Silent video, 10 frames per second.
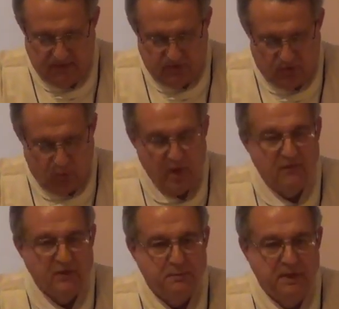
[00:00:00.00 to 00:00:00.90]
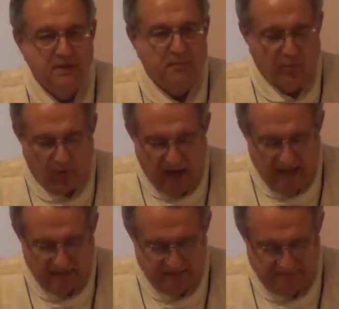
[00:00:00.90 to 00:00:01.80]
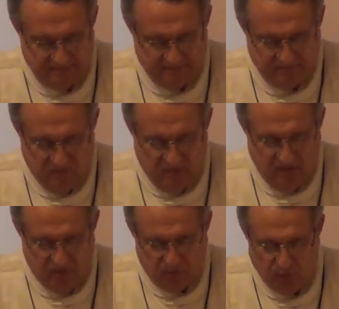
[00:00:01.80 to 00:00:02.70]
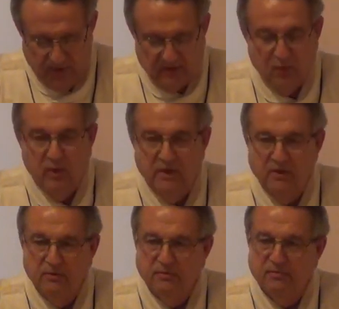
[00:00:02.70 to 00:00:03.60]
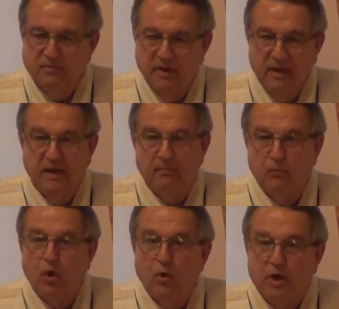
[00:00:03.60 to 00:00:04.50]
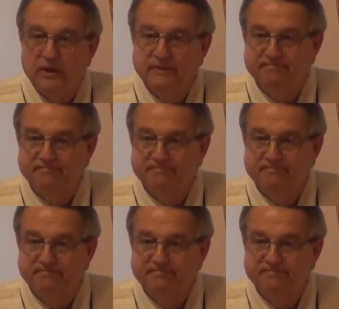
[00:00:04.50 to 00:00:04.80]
So one of us picked up a rock and threw it at the window, and it broke.